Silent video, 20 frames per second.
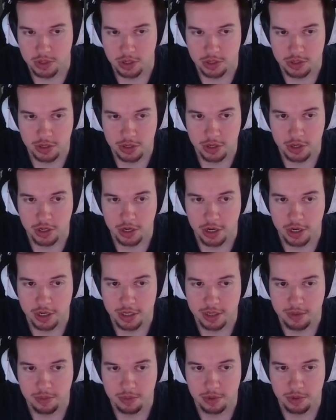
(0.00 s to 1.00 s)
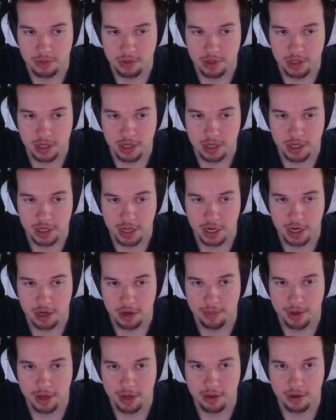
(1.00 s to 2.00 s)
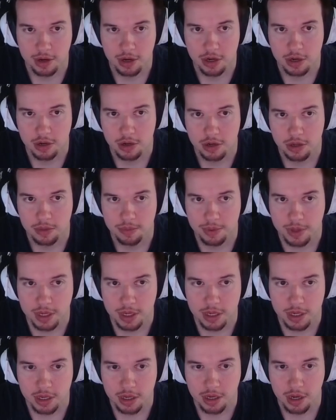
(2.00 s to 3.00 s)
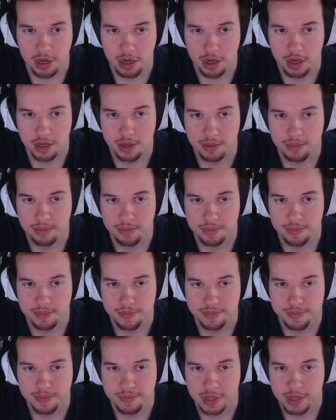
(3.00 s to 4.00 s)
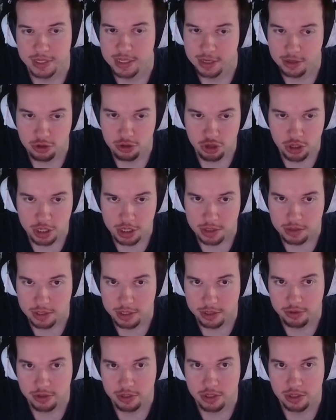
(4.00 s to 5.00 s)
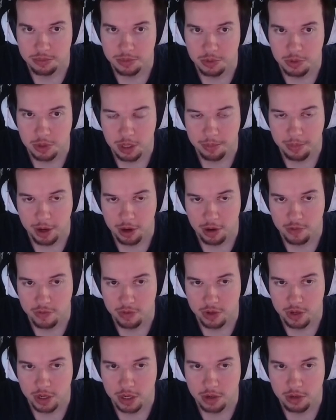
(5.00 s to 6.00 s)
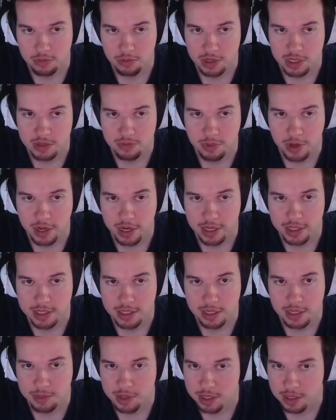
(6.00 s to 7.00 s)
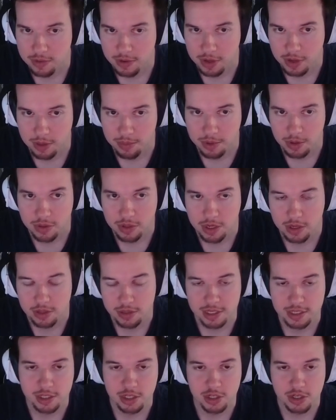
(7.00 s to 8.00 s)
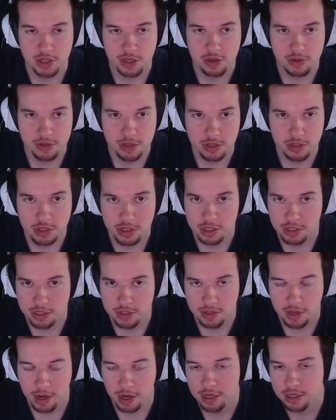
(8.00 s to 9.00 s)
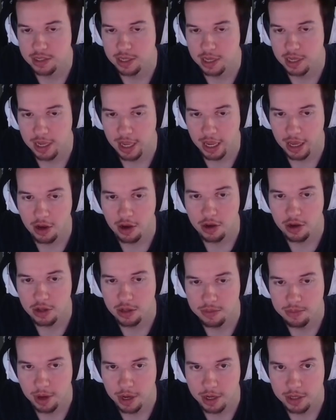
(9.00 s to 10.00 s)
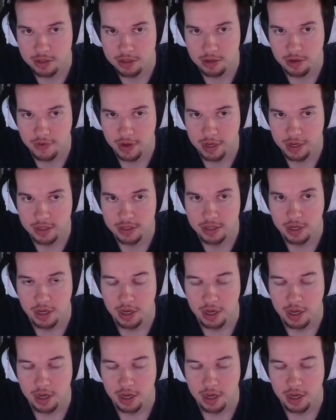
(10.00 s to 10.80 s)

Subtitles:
certain cards that we're really going to care about are going to be like Skill Drain. Skill Drain is going to be a really powerful card. The reason why it's limited in both the TCG and OCGs is that it can just negate all monster effects,